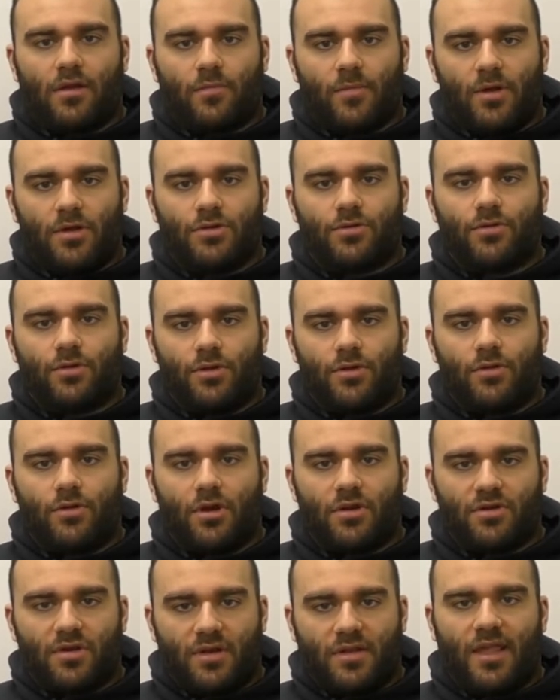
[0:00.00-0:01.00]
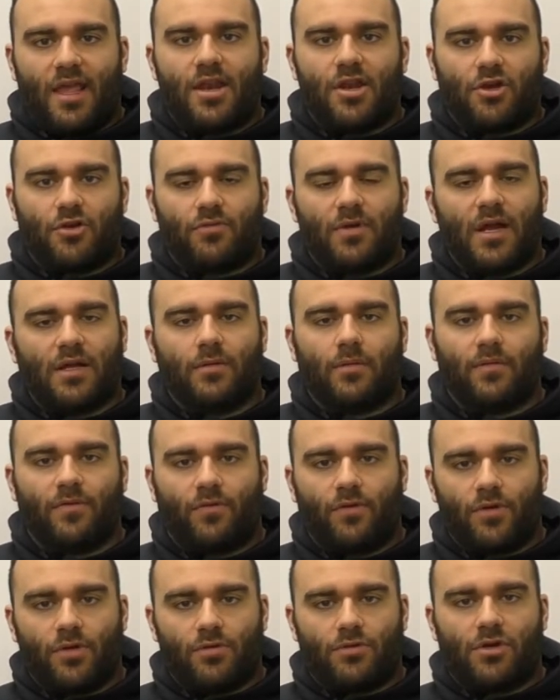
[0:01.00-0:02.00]
So make sure you understand it correctly
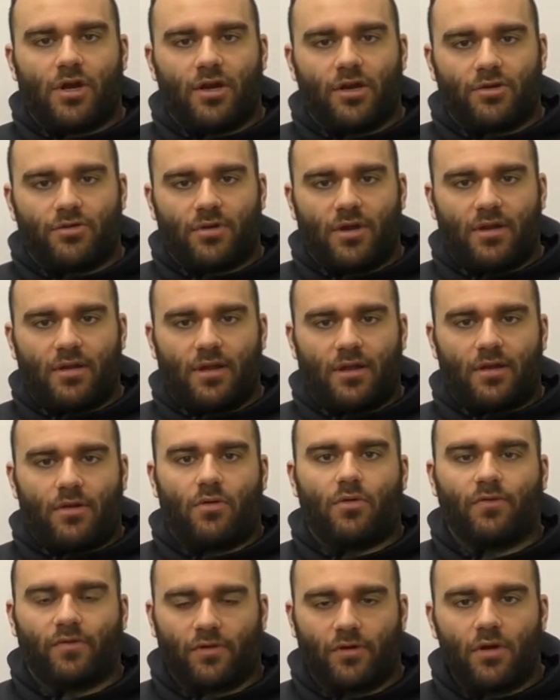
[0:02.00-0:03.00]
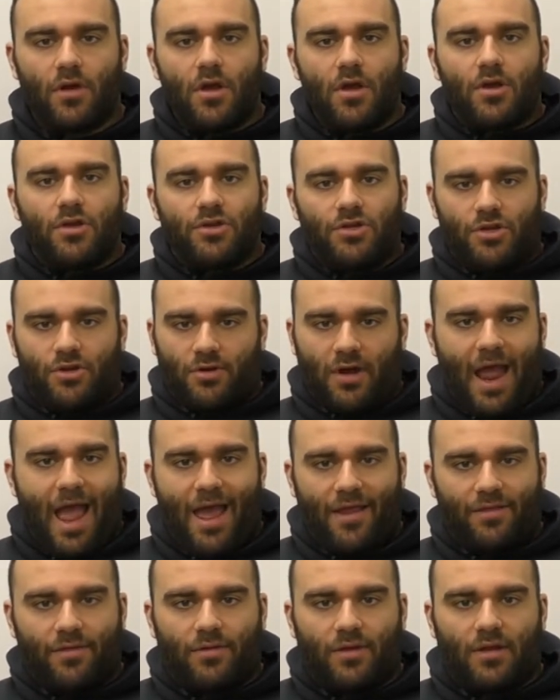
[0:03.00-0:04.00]
before you try to translate it over to your
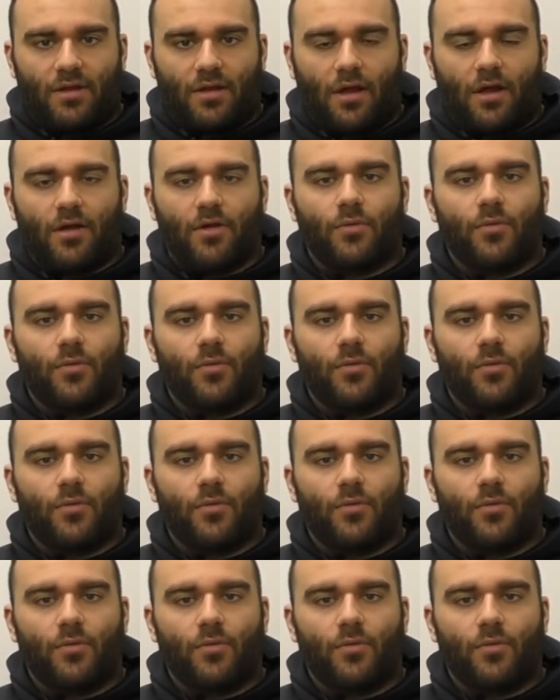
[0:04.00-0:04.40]
athletes.